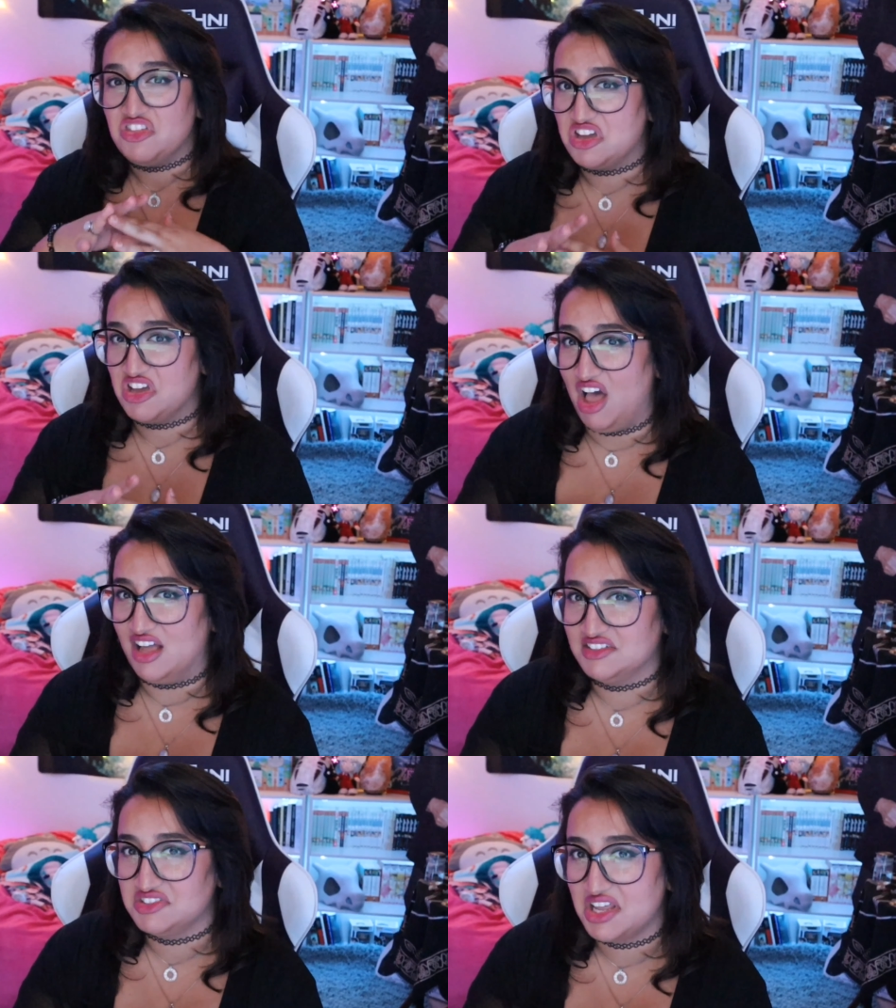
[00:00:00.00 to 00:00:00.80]
the
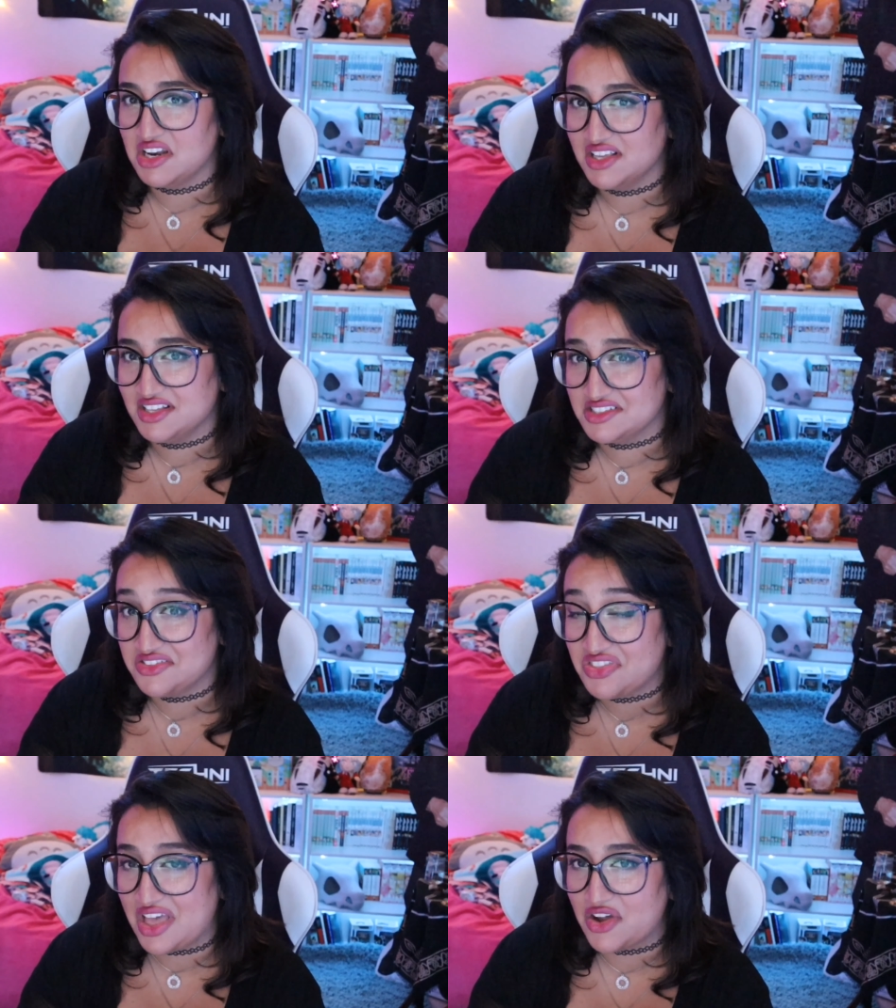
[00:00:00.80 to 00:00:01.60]
content
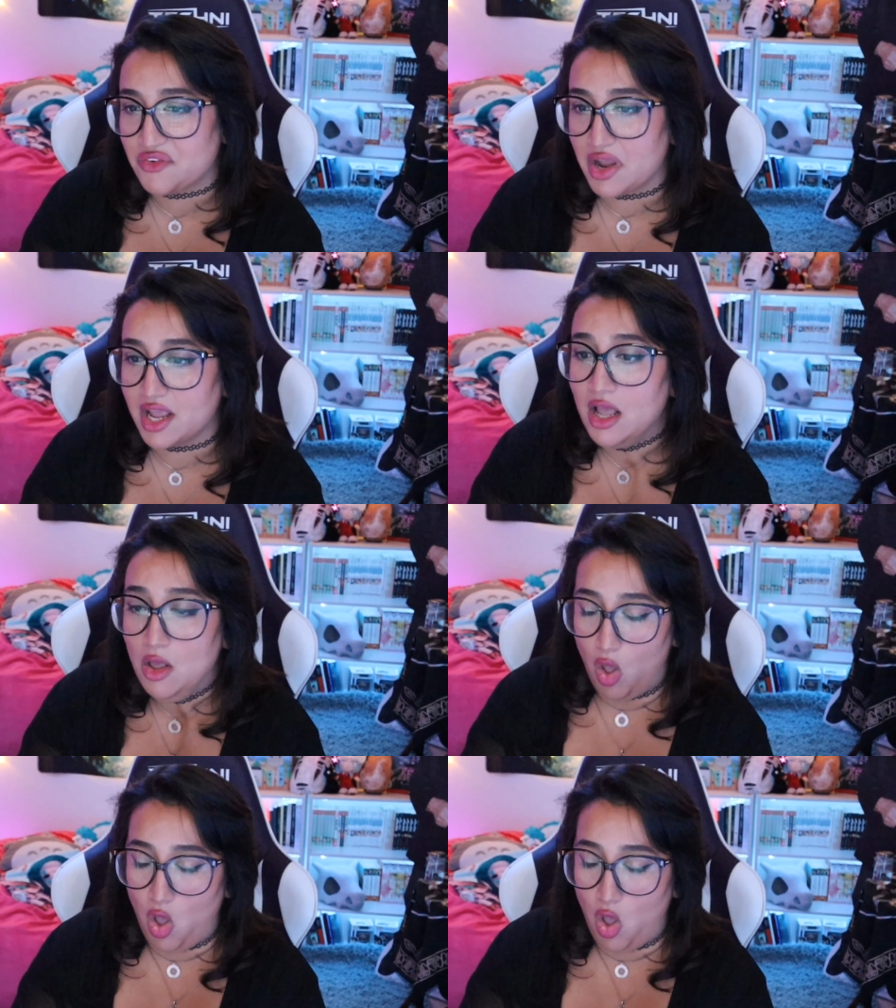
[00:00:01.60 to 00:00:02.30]
isn't that great.